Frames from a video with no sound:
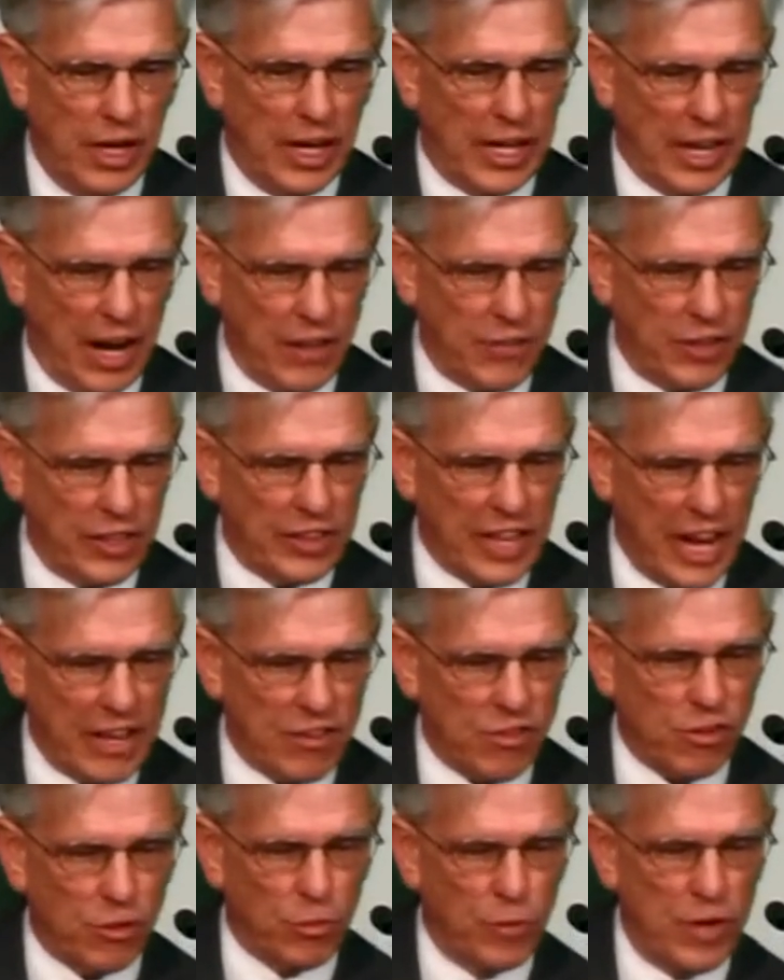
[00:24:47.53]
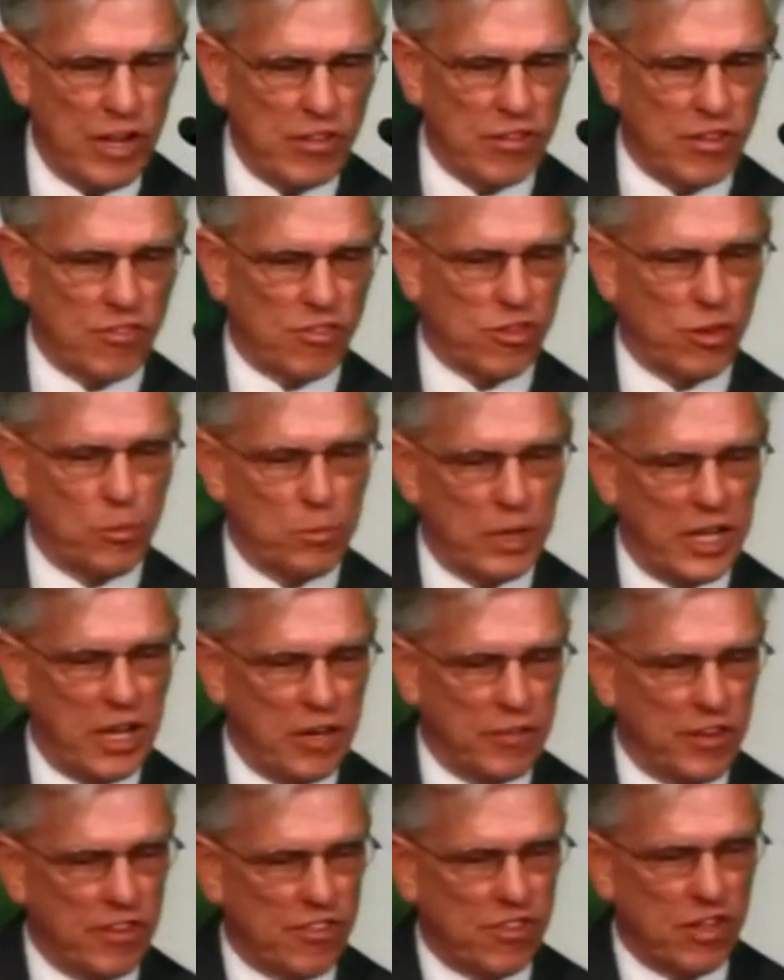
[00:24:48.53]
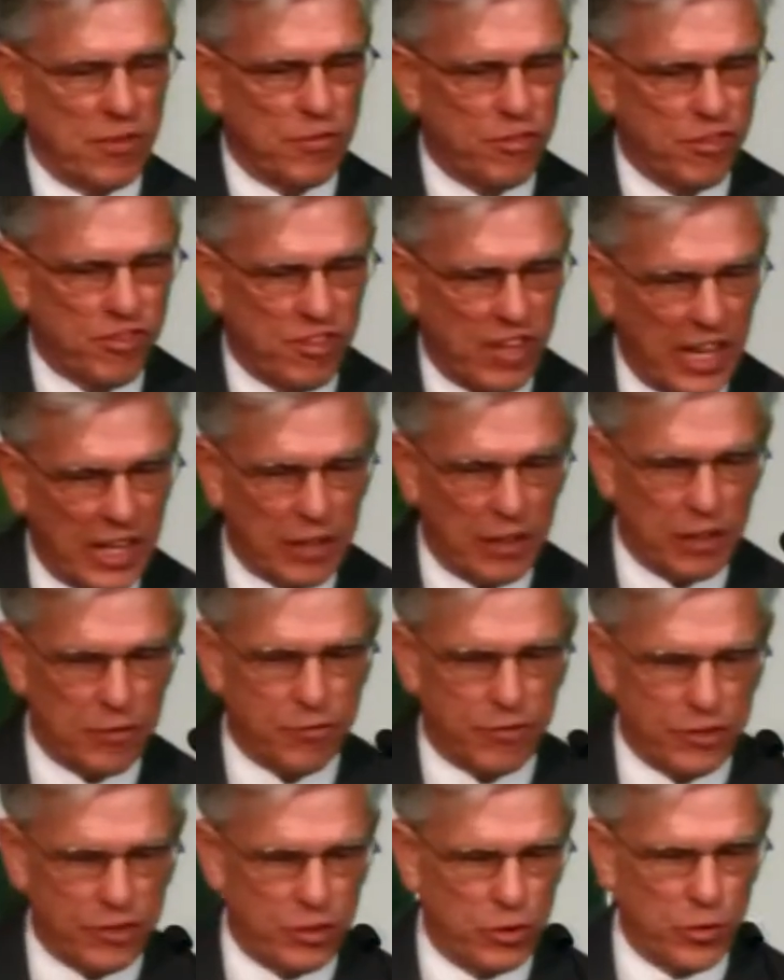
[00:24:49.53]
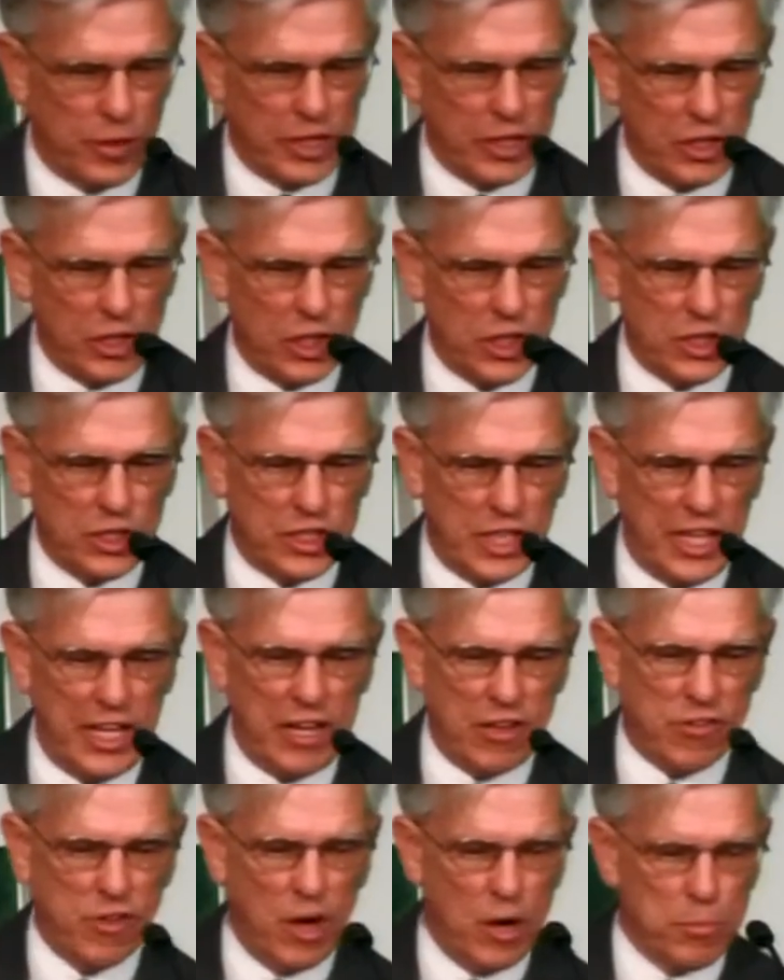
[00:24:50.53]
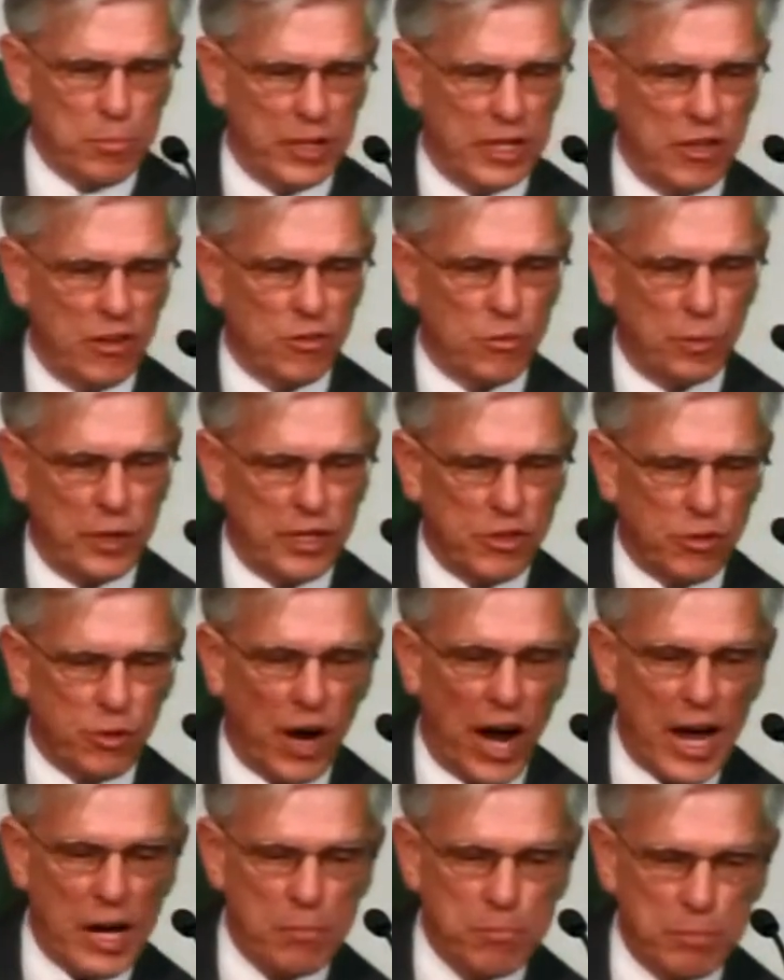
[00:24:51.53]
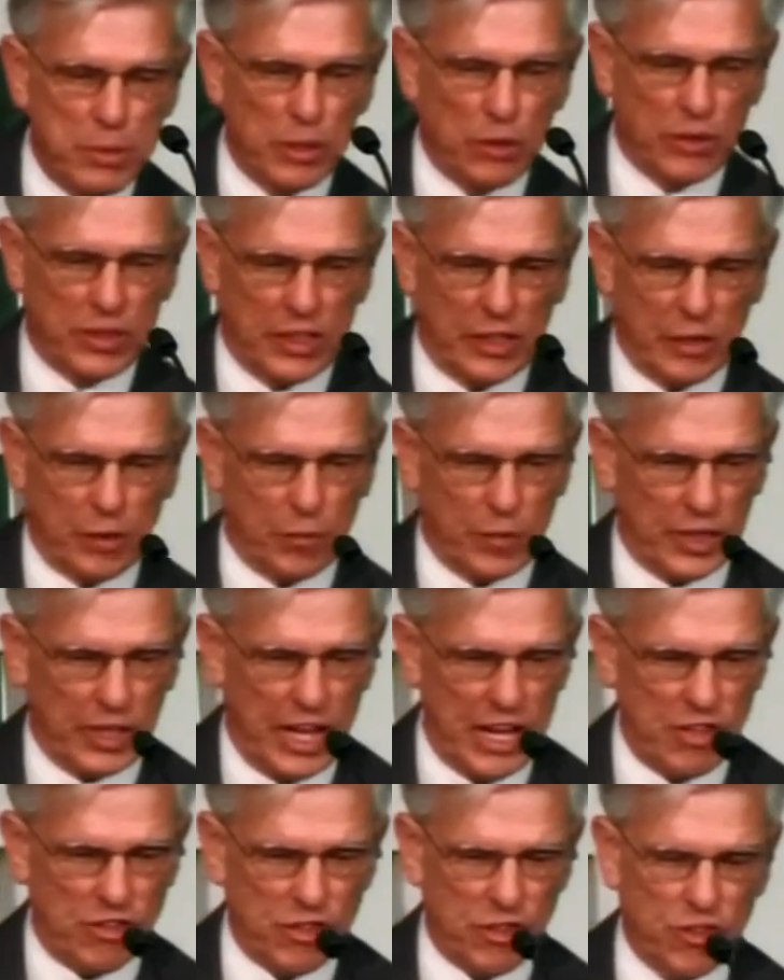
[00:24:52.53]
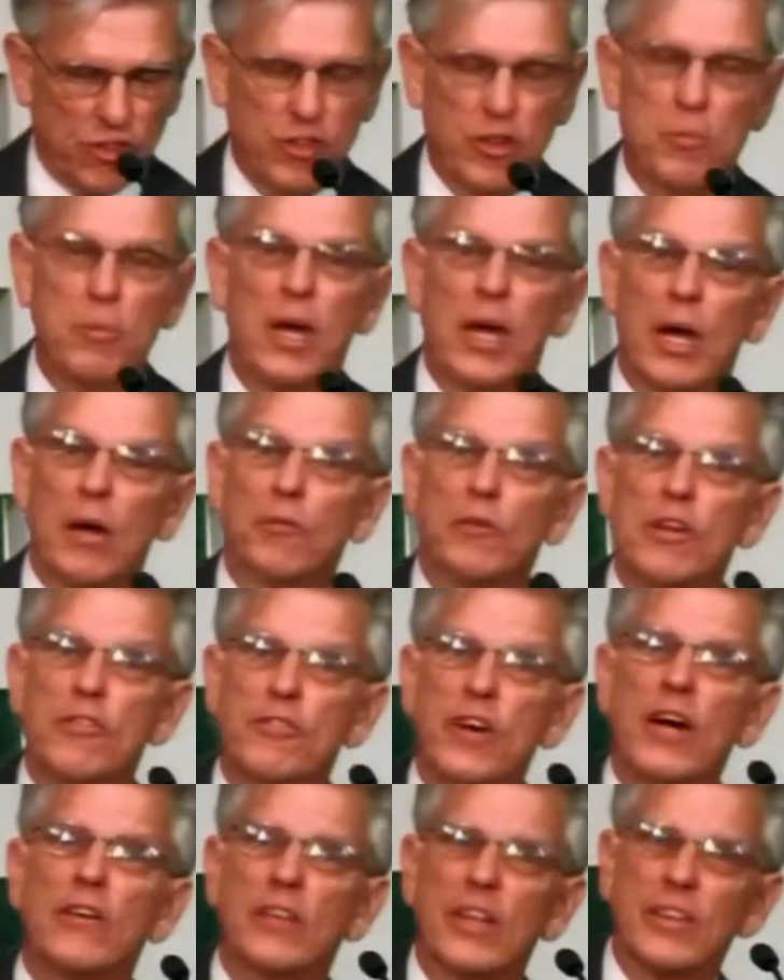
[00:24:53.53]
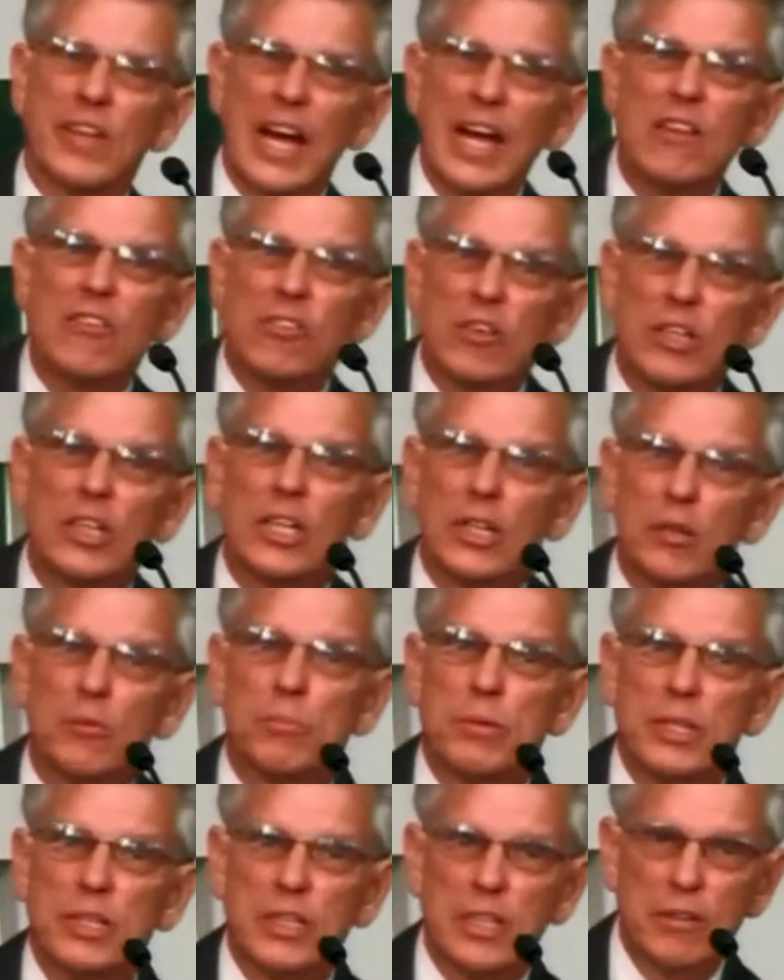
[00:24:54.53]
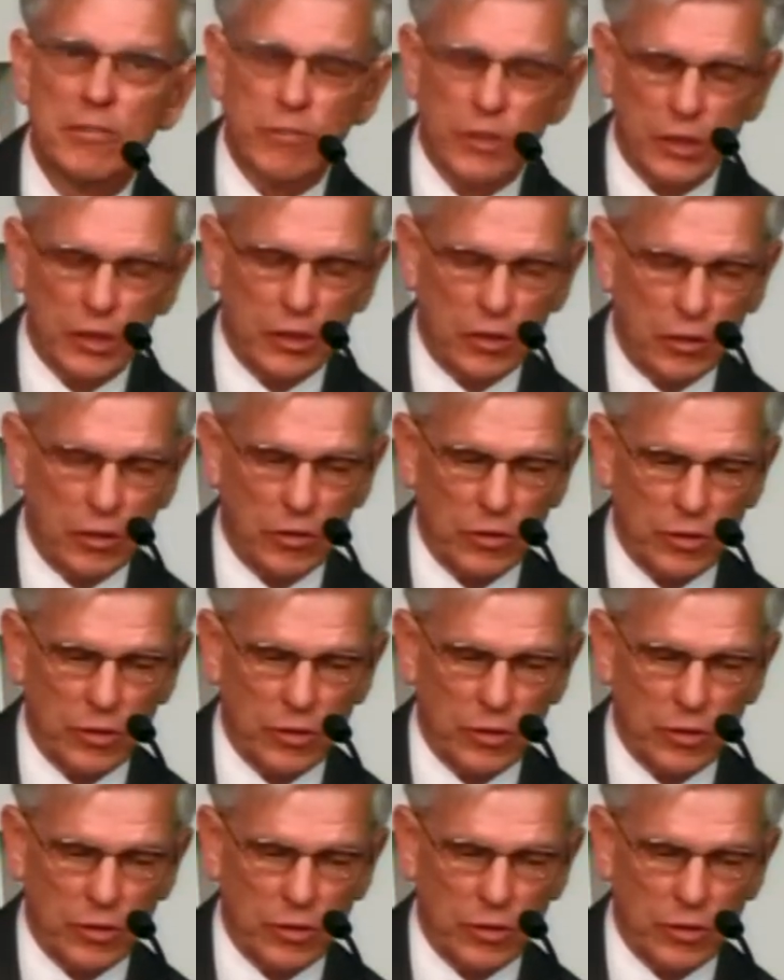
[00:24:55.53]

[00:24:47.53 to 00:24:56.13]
And I think that's the reason so many of us have settled for doing good deeds, because we tried building the relationship and we found that that's a little bit difficult.